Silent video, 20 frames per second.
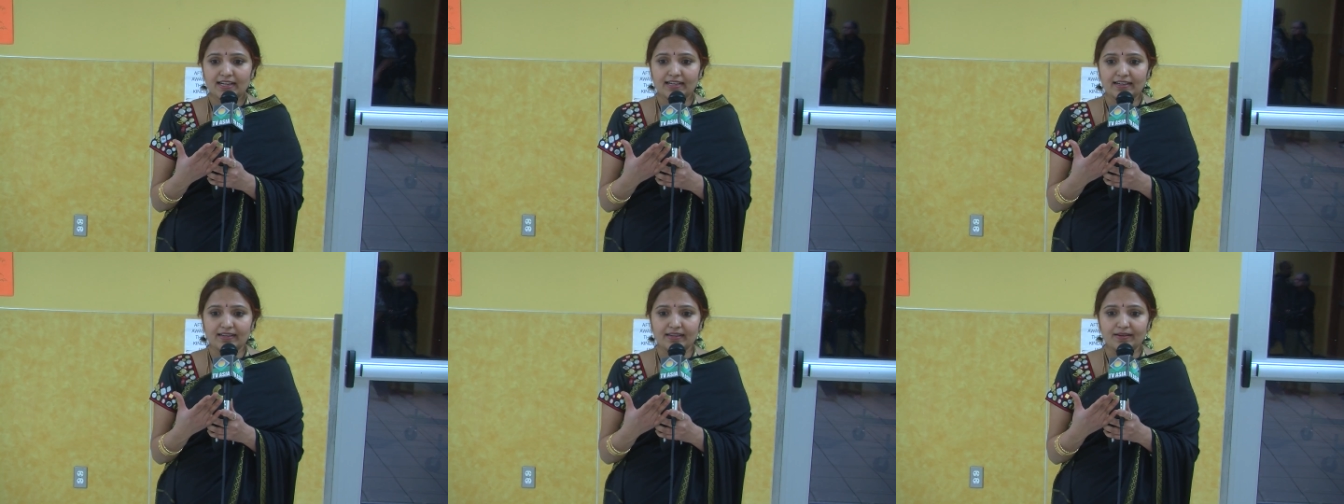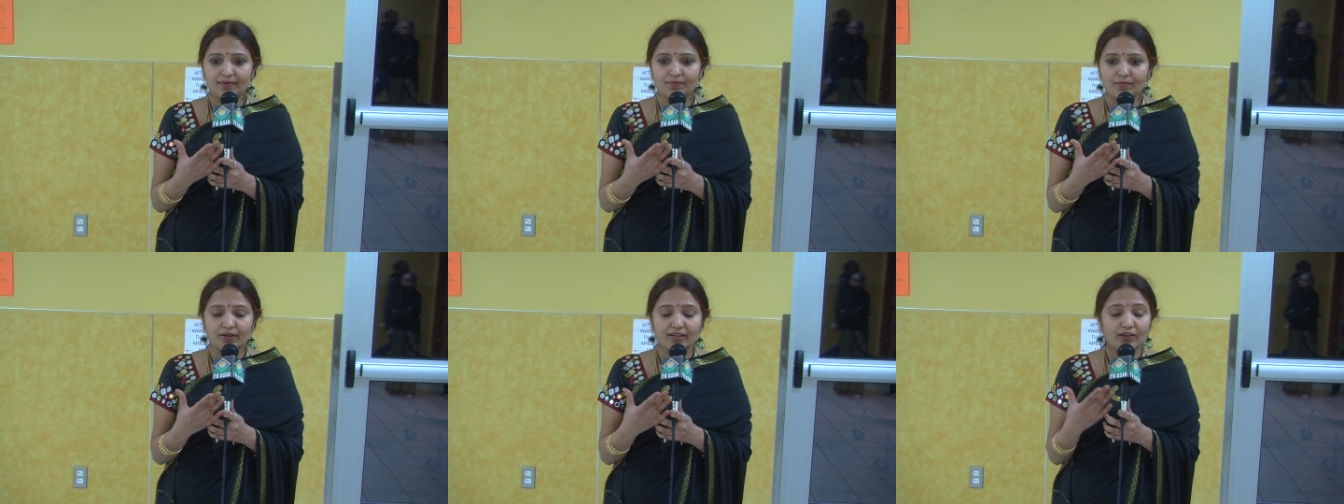
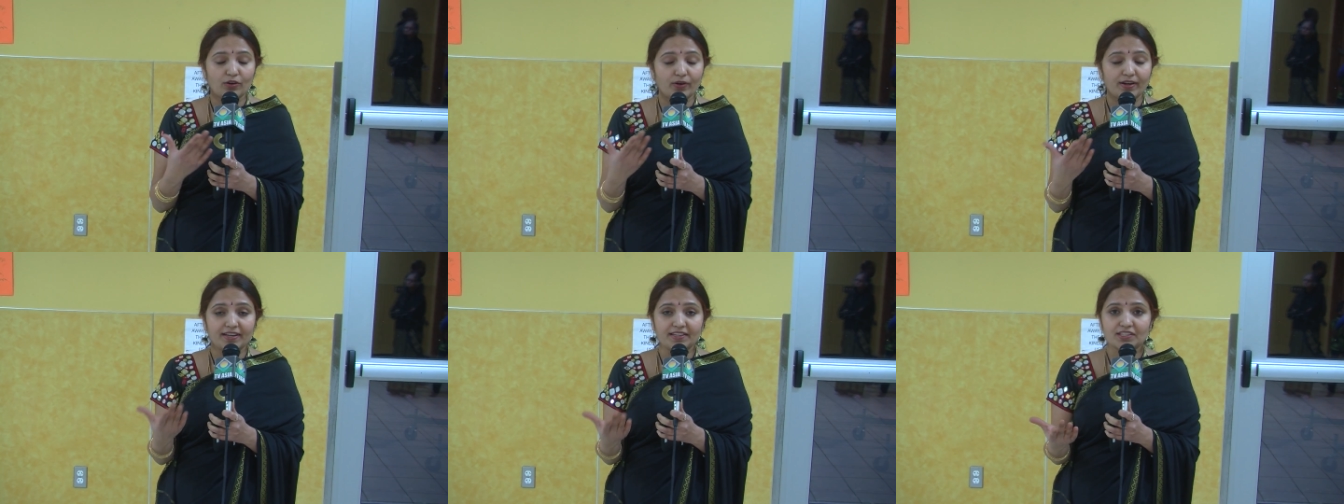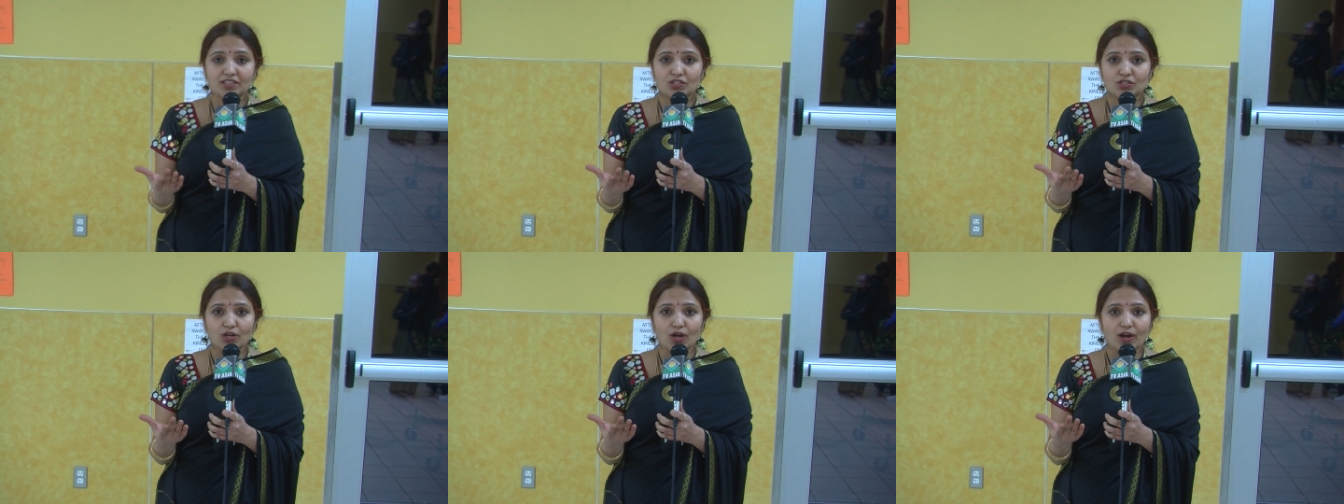um, or, or,
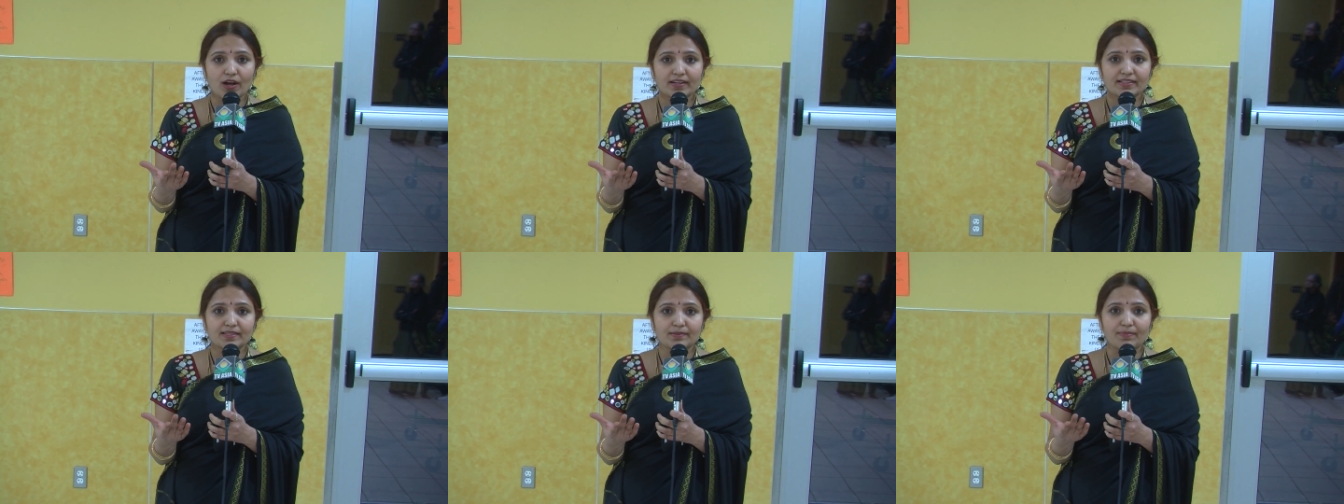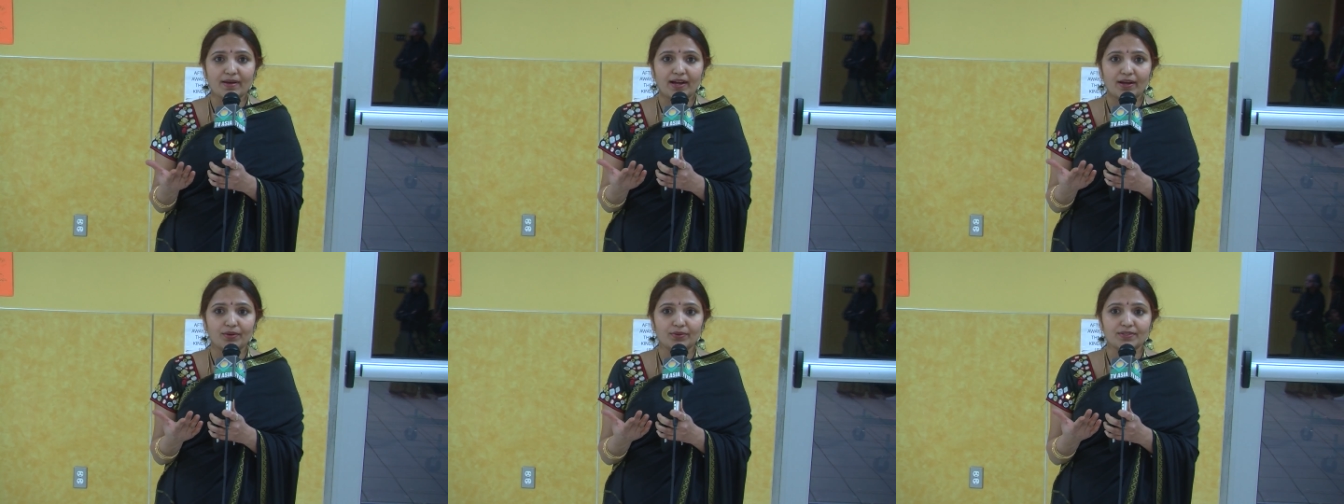his talks
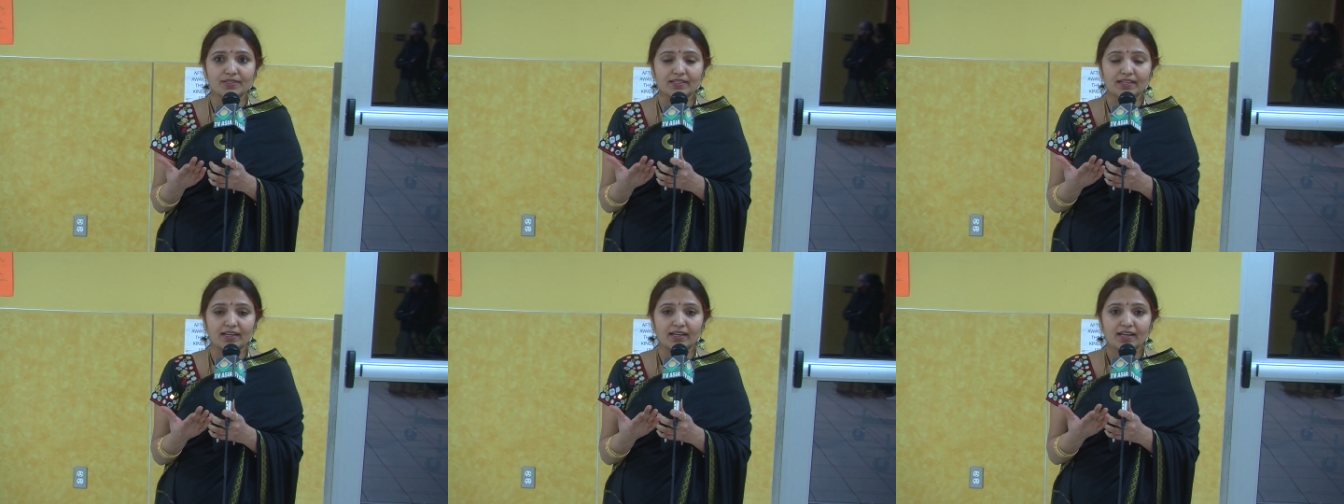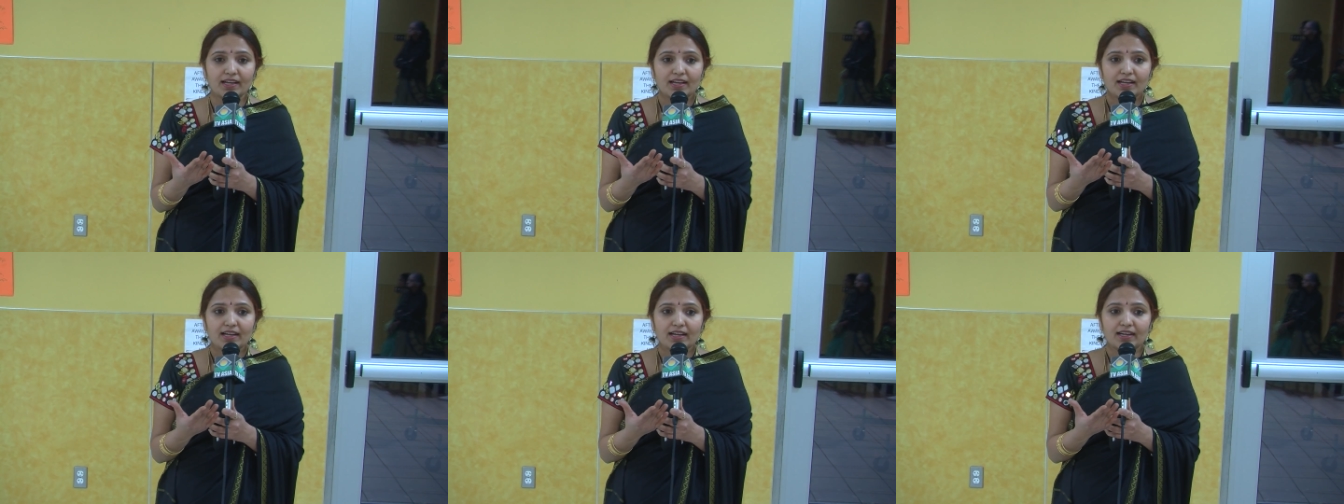about uh,
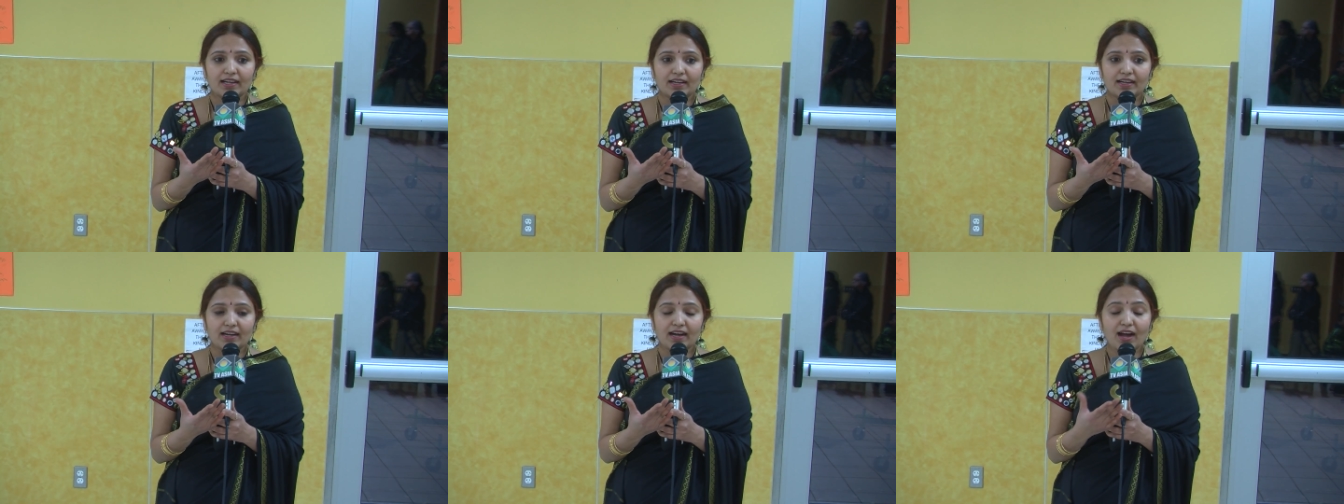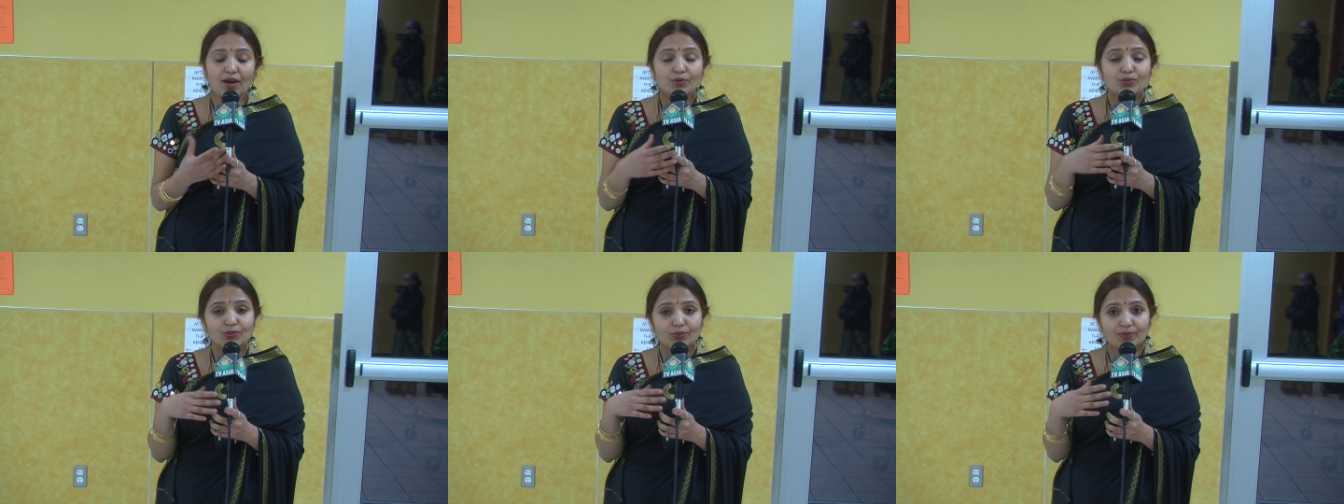uh,
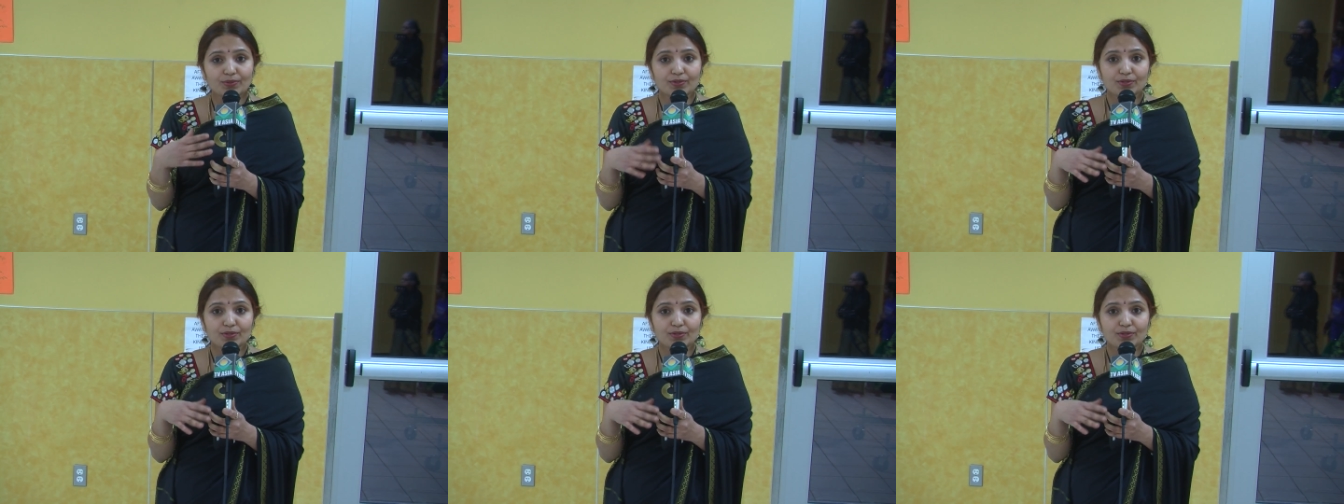how to